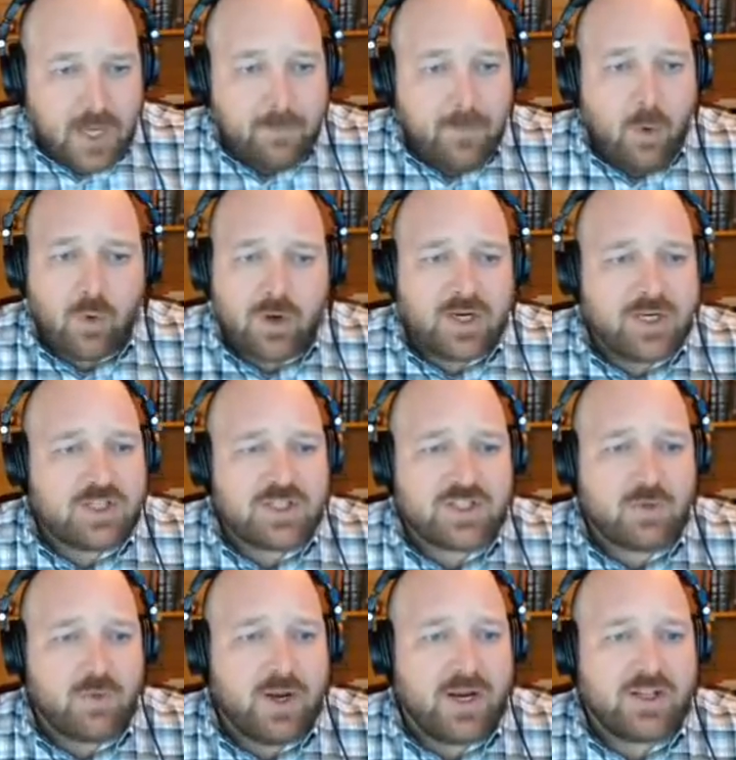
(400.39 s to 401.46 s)
But we're going to just
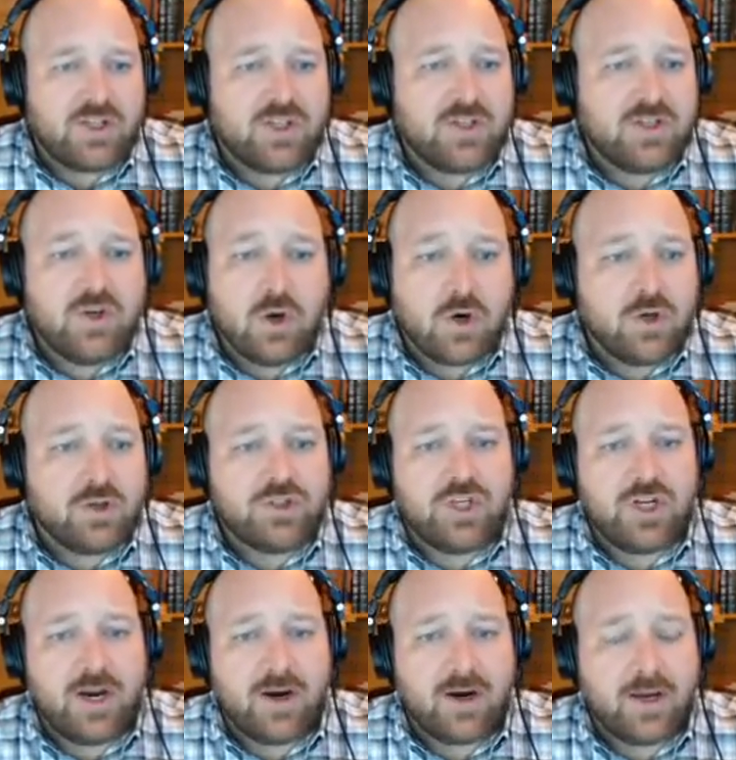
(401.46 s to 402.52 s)
create a good old
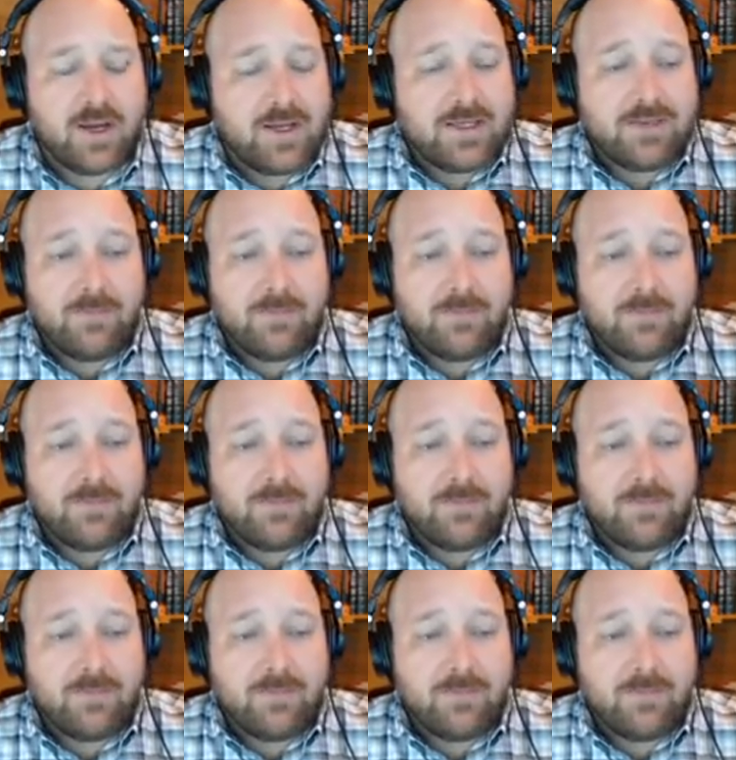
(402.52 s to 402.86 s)
generic